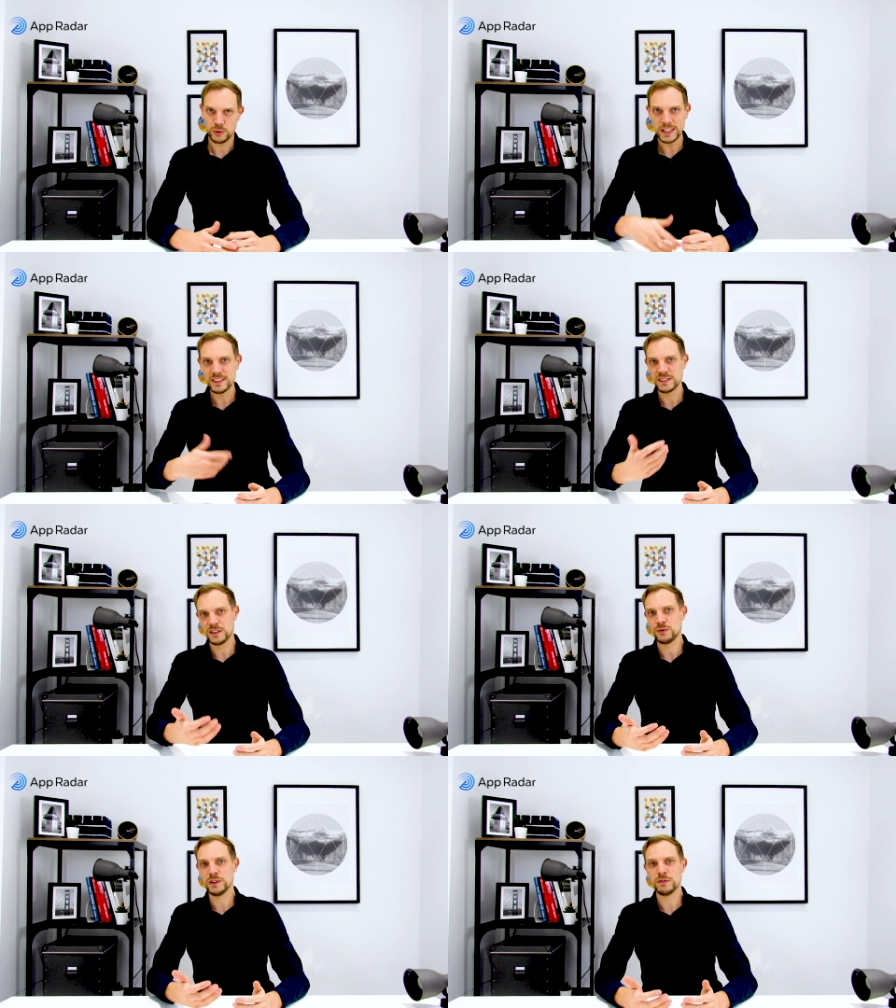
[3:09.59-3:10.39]

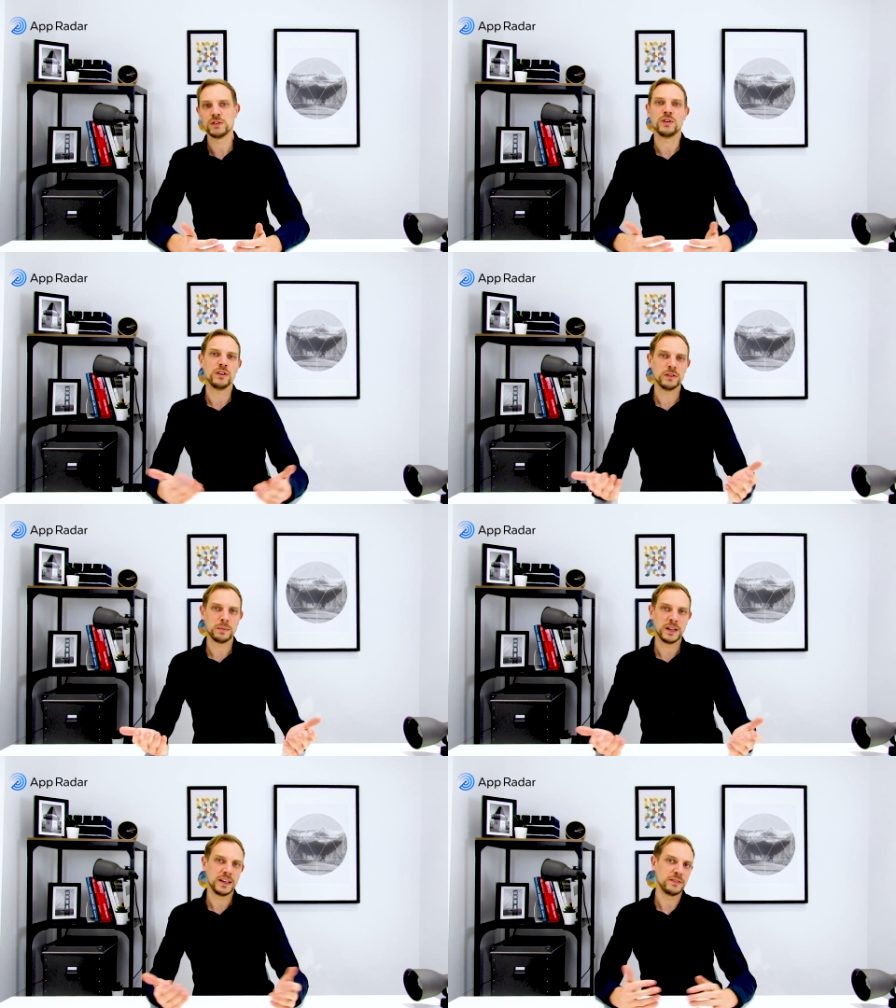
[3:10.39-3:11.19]
Ratings and reviews
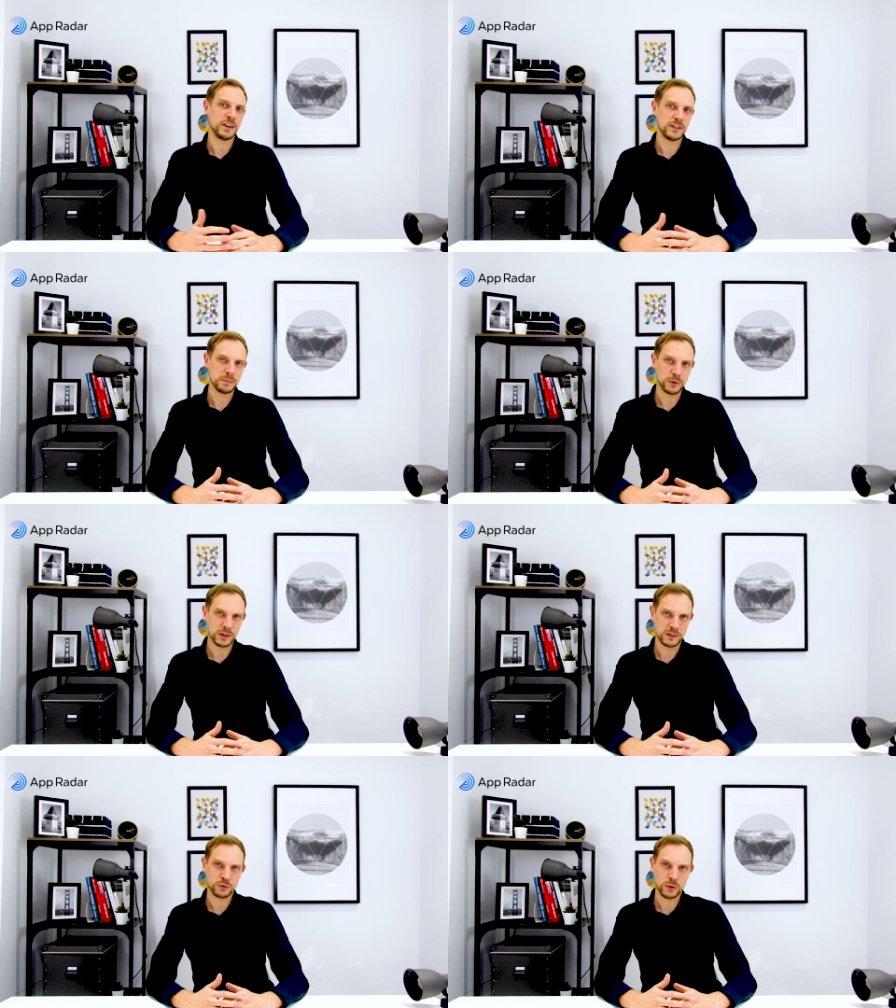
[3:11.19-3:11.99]
also play a very
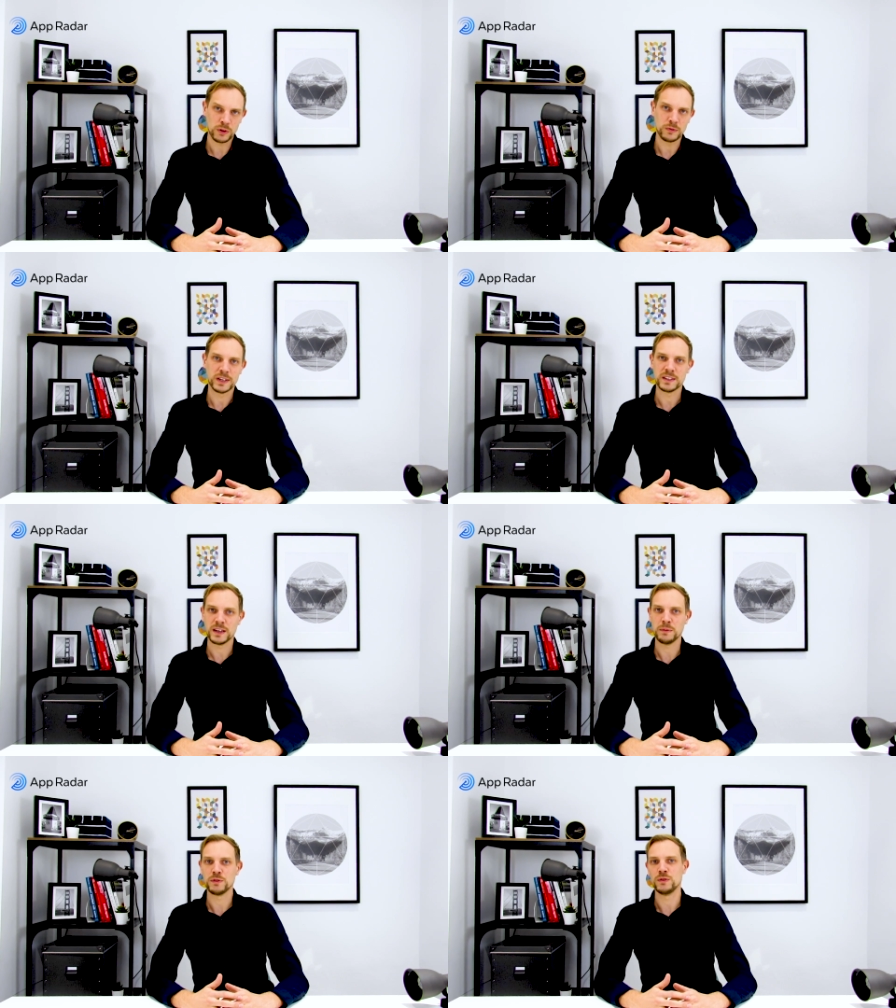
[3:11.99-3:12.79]
important role when
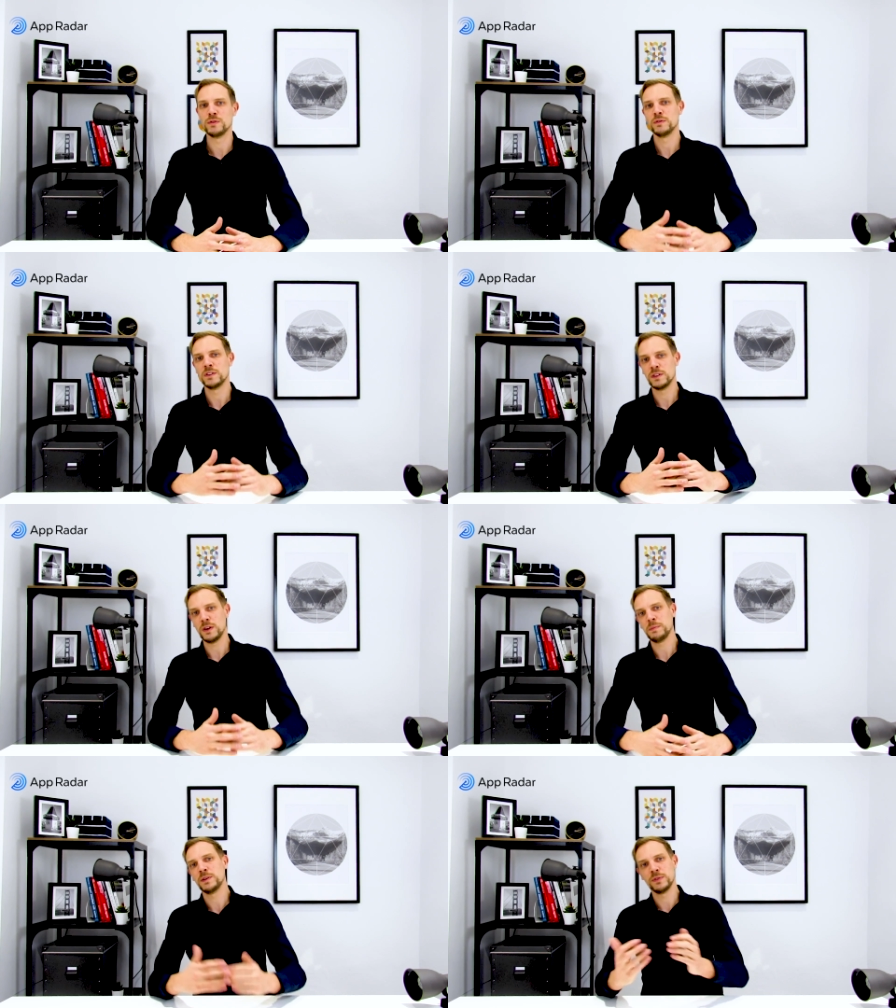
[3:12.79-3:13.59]
it comes to the
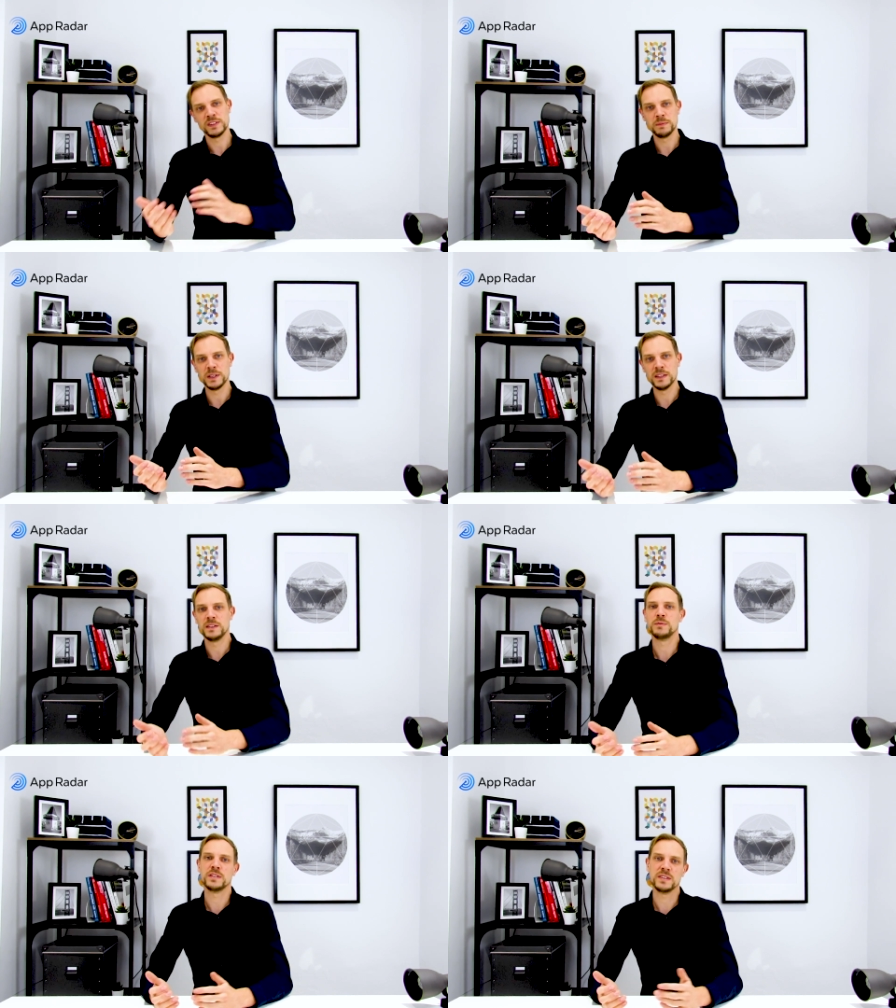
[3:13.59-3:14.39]
topic
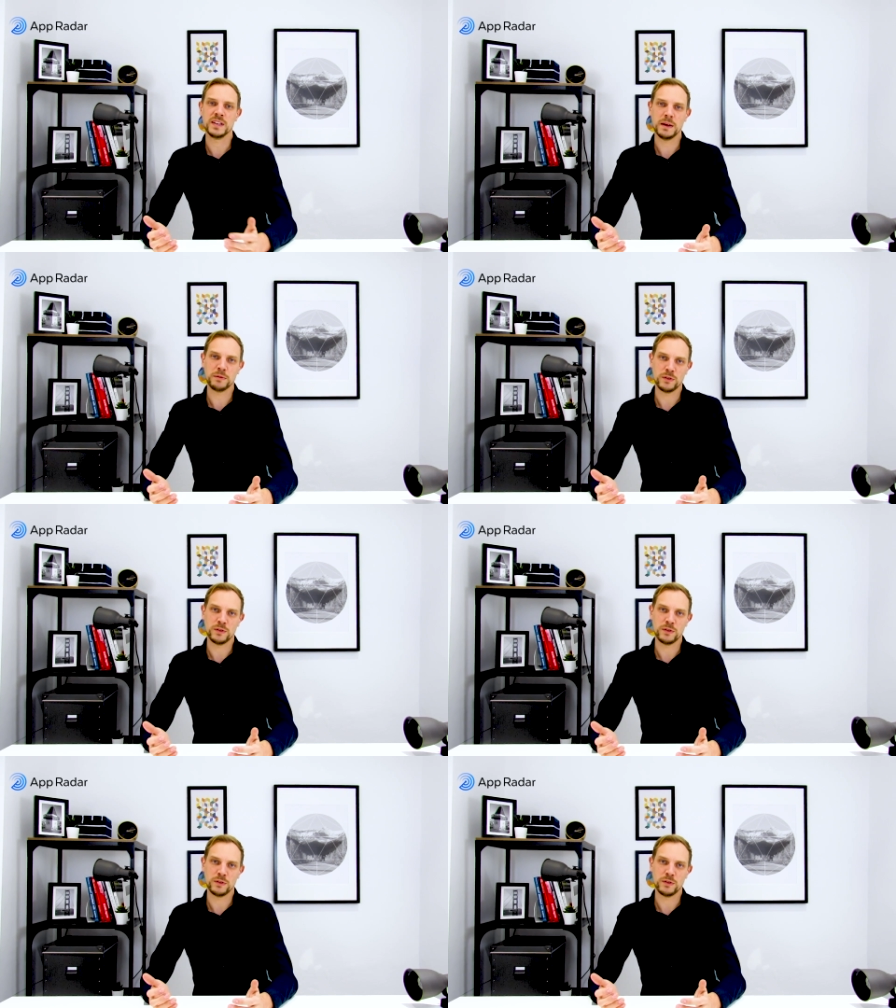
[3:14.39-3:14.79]
visibility within the app